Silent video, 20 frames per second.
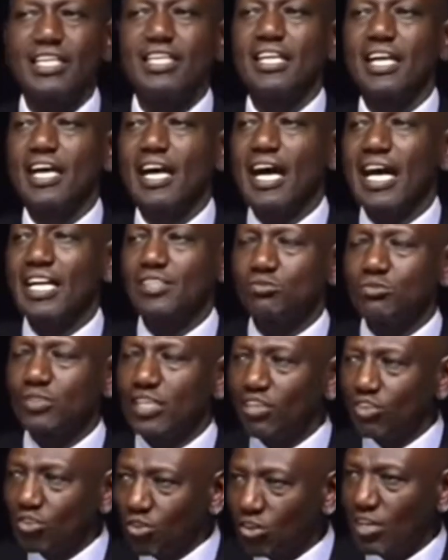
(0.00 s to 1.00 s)
From
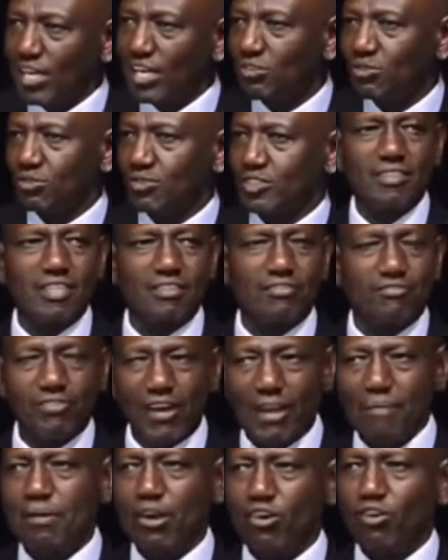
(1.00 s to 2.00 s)
analog to
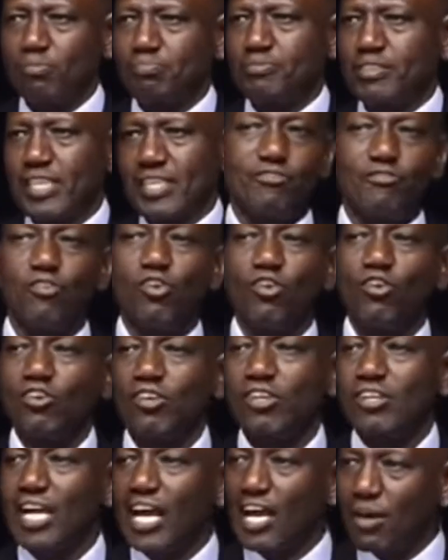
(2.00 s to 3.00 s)
digital,
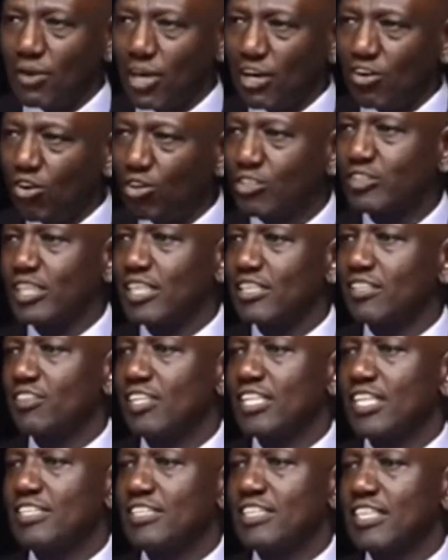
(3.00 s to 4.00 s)
Kenya's head of state
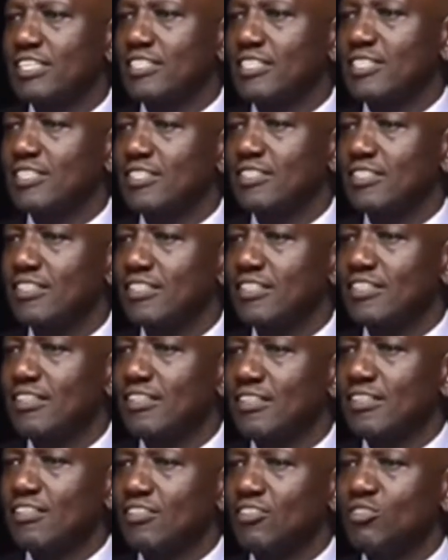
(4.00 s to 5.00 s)
Dr. William Ruto
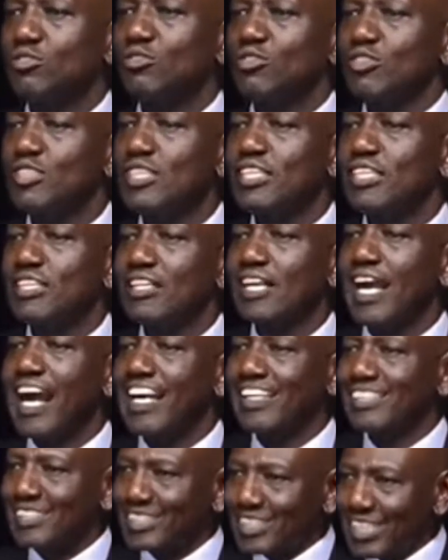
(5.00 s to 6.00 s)
has broken
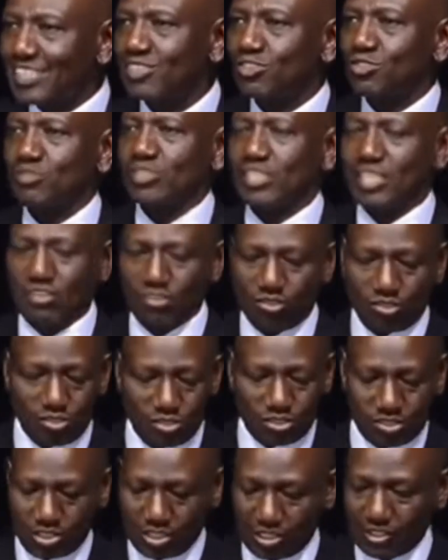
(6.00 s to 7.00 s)
silence with a powerful
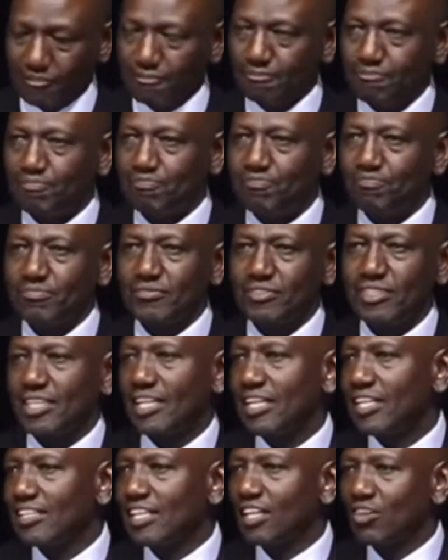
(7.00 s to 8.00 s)
message to all Kenyan
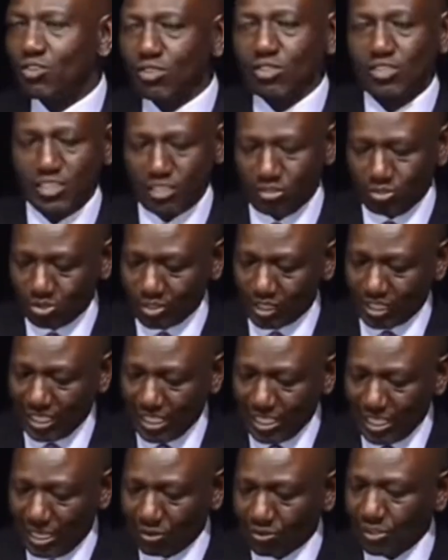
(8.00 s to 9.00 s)
citizens
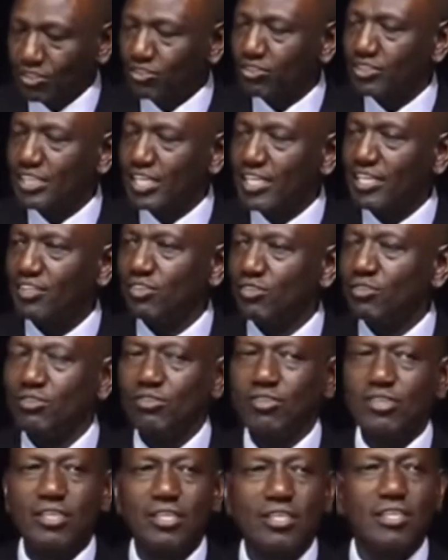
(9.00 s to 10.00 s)
inhabiting distinguished
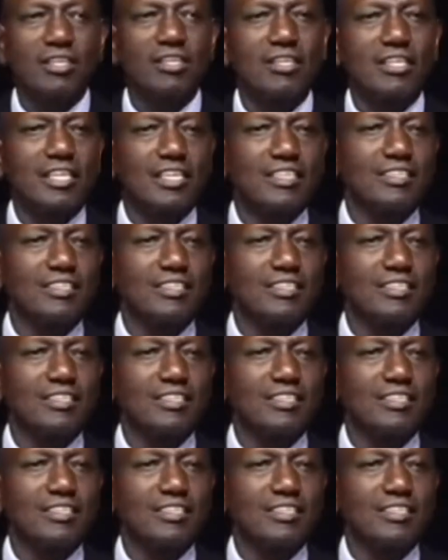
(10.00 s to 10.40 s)
local and regional